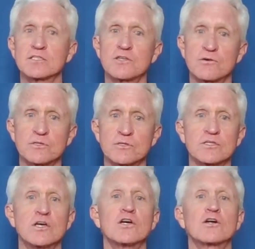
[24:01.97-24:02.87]

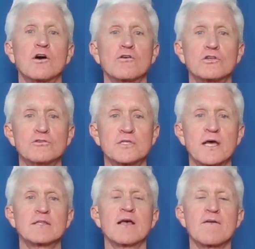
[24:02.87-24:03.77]
melatonin,
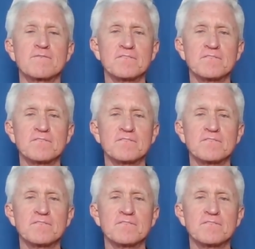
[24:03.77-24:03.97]
CoQ10,